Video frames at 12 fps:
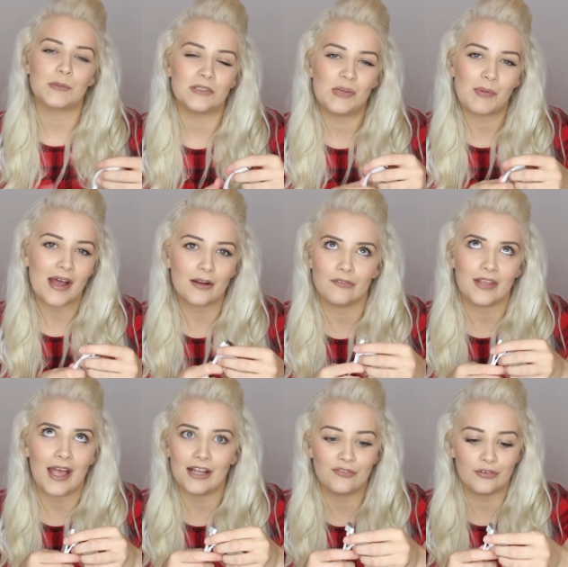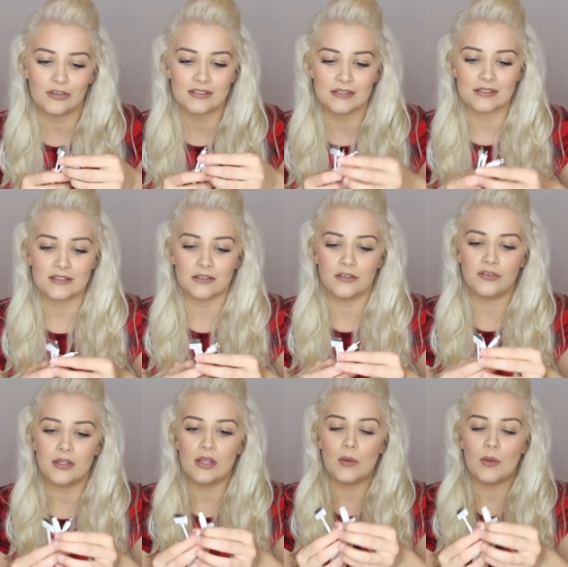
up in your bag with your headphones and stuff.